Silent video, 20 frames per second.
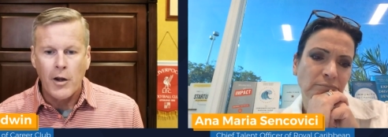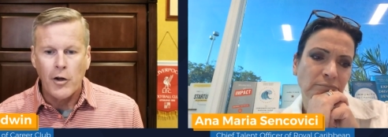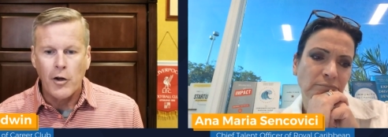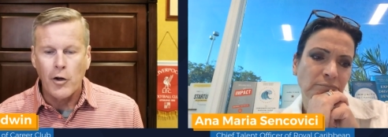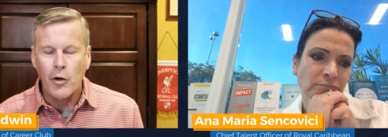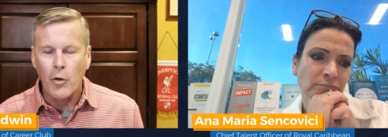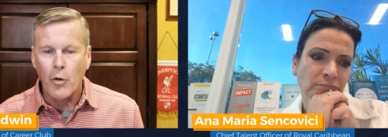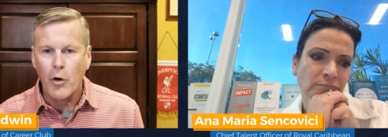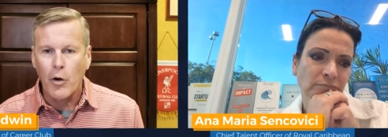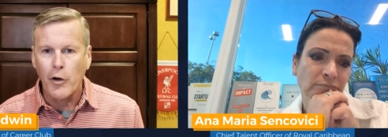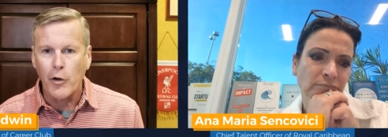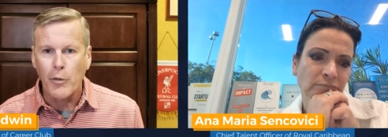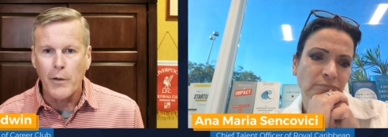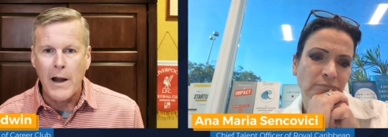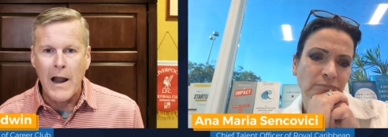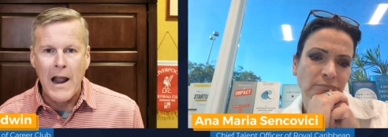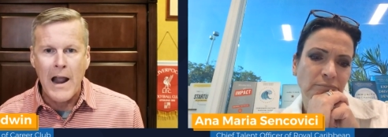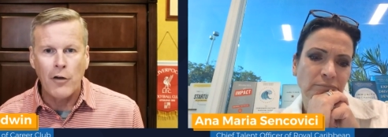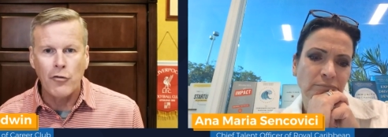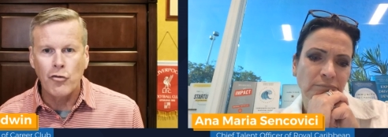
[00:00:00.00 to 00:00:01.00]
Speaker 1: You know, are you
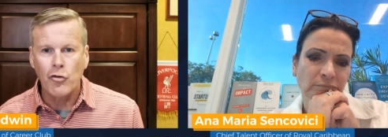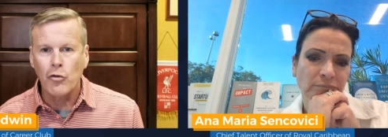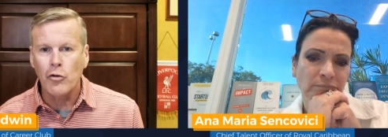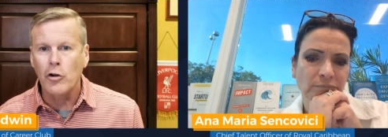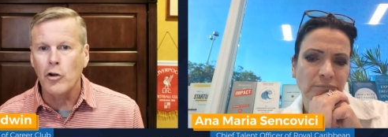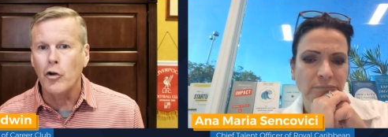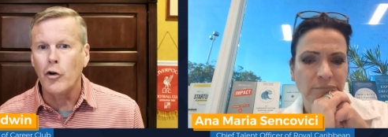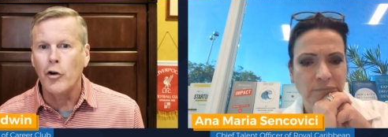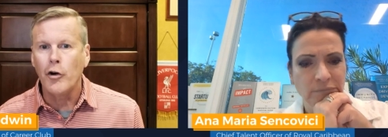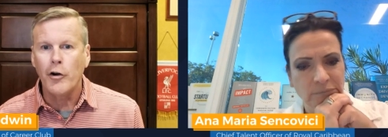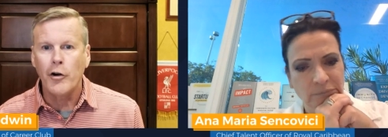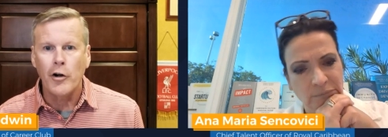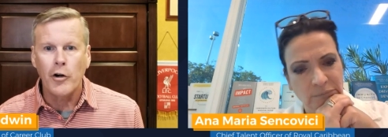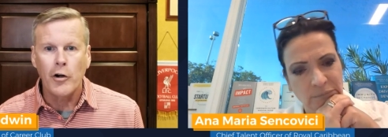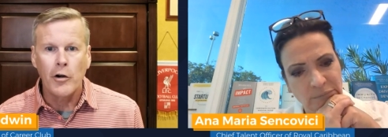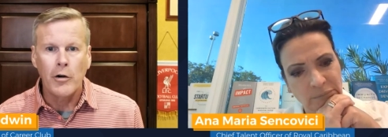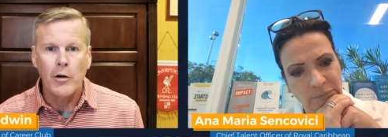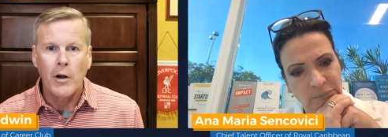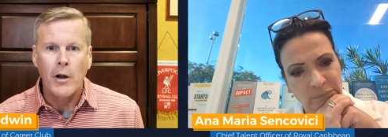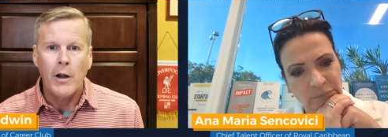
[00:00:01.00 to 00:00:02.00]
an agile
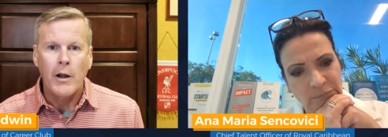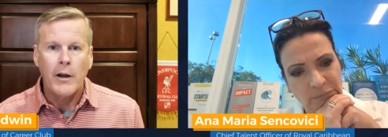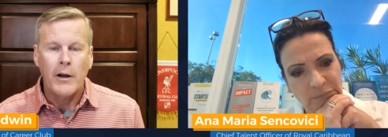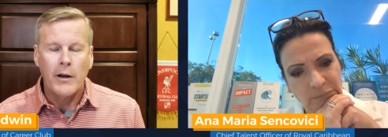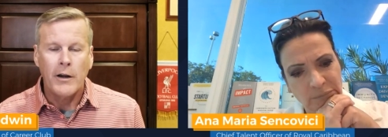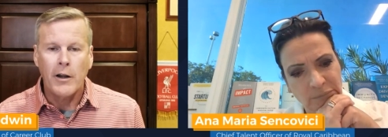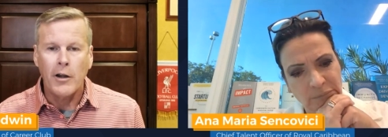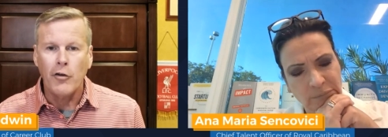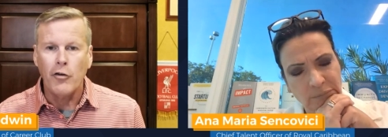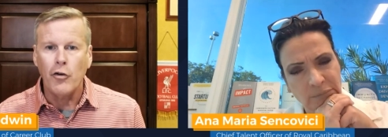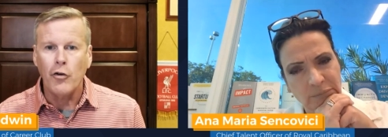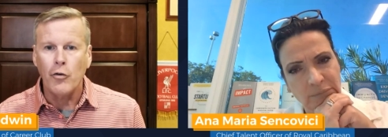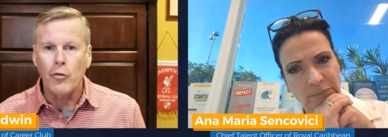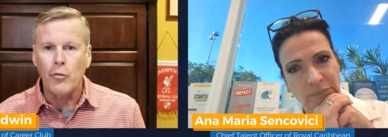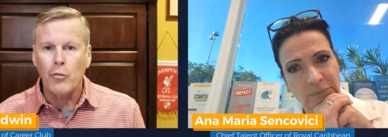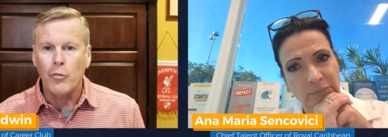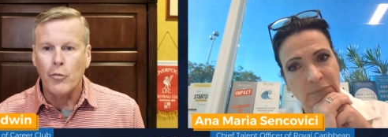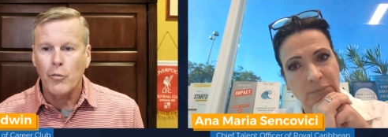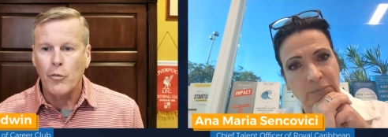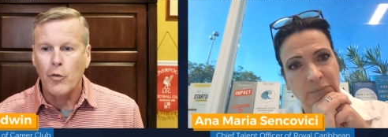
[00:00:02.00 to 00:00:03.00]
learner? Mm. Can hmm. you
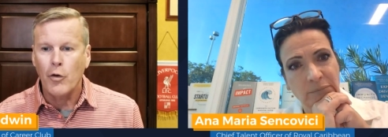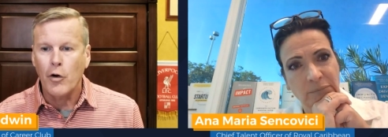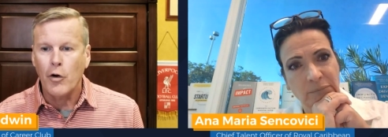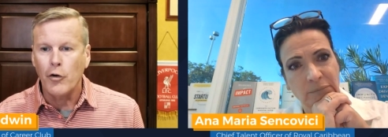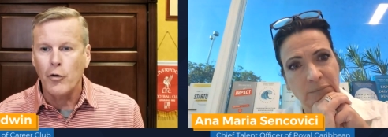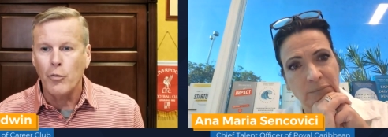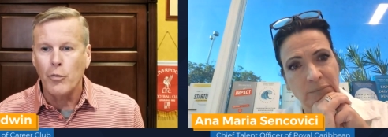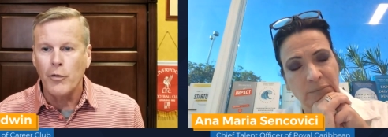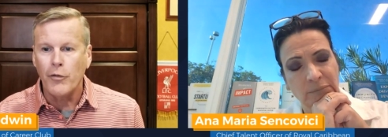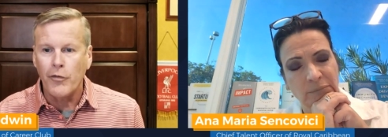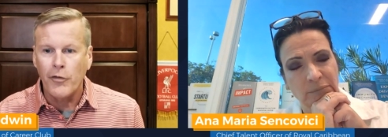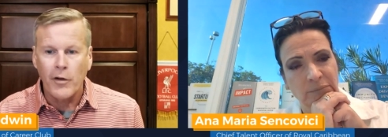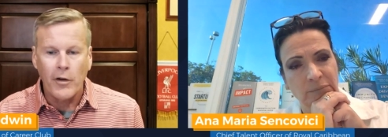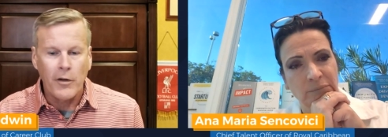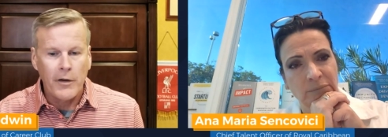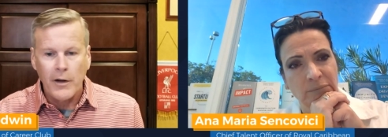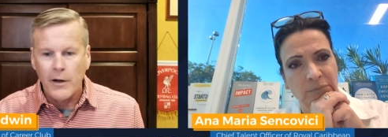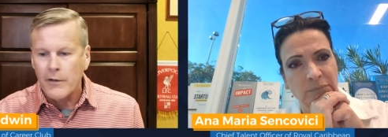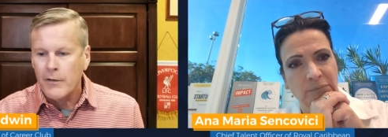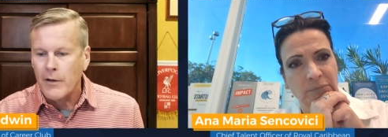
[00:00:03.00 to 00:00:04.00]
are you
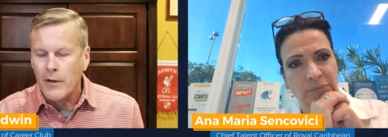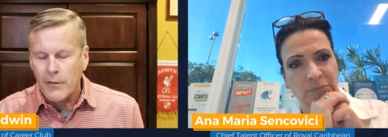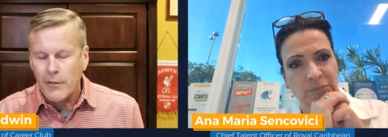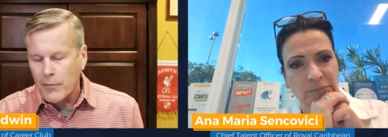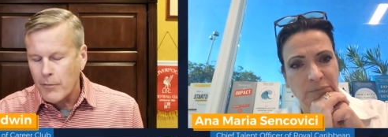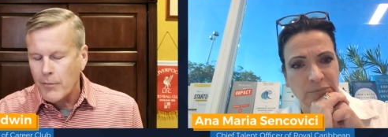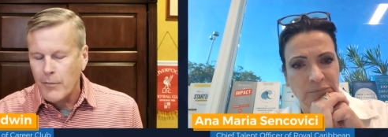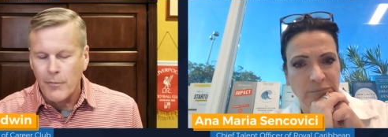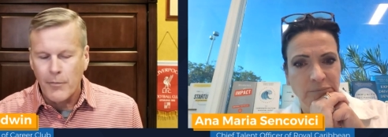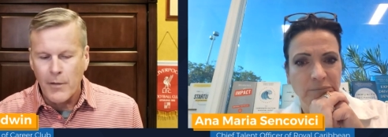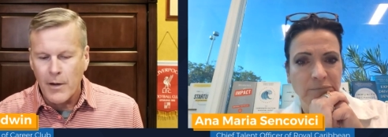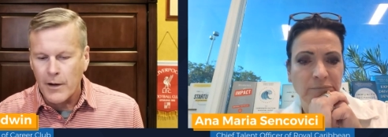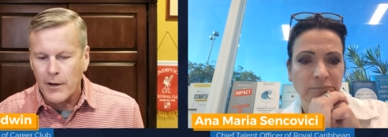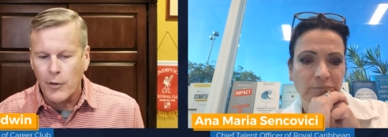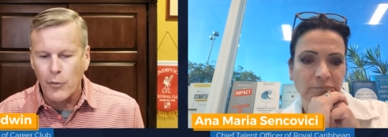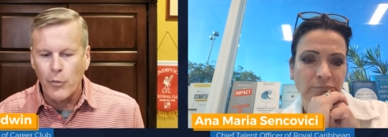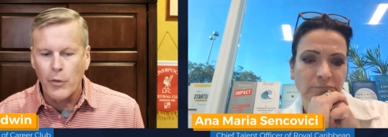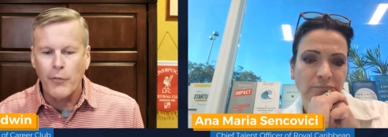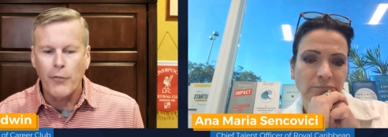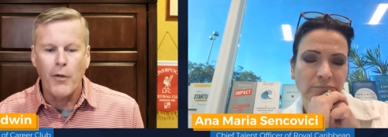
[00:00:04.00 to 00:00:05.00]
resilient? That I
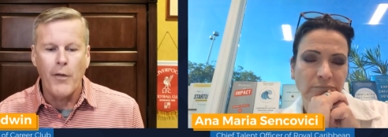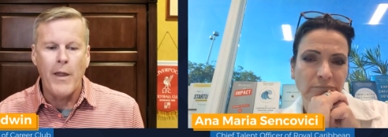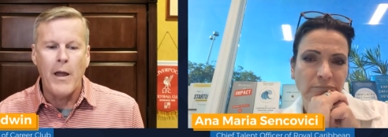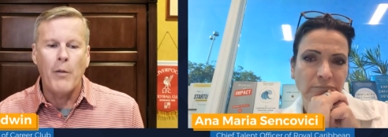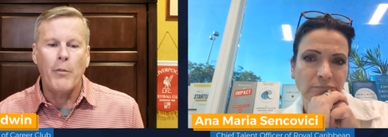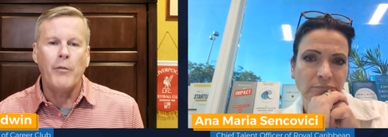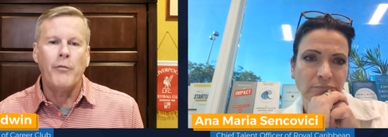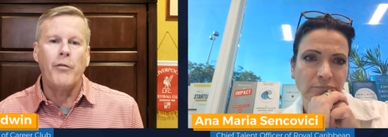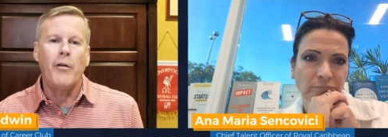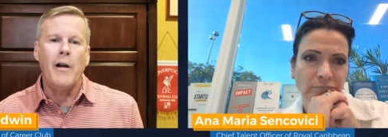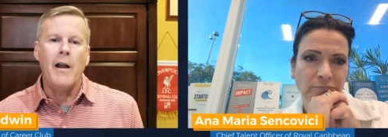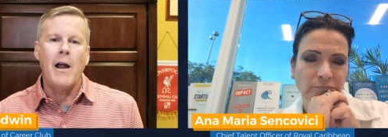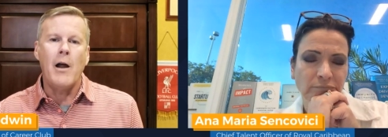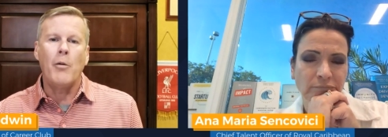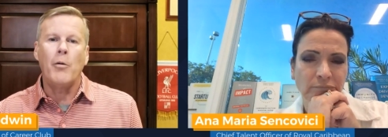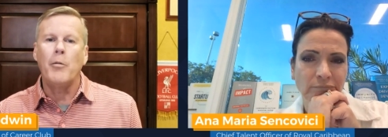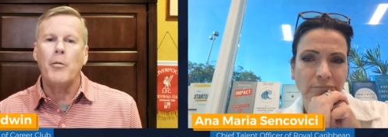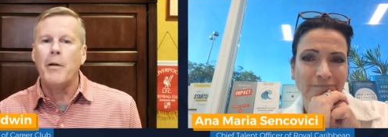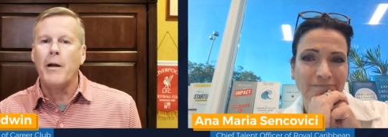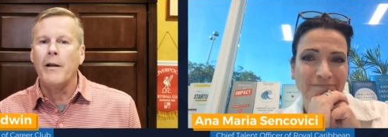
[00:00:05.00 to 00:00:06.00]
could riff on that one for an
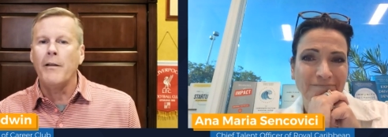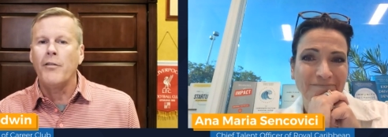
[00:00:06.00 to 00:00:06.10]
hour by